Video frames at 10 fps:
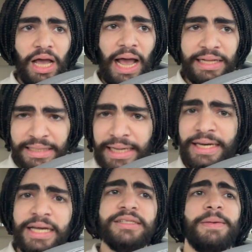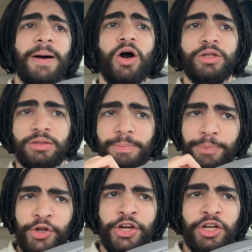And it is about
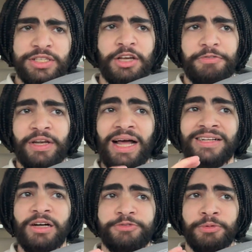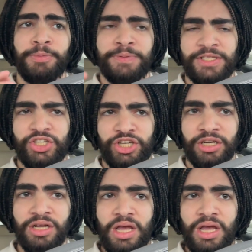putting yourself in an uncomfortable position,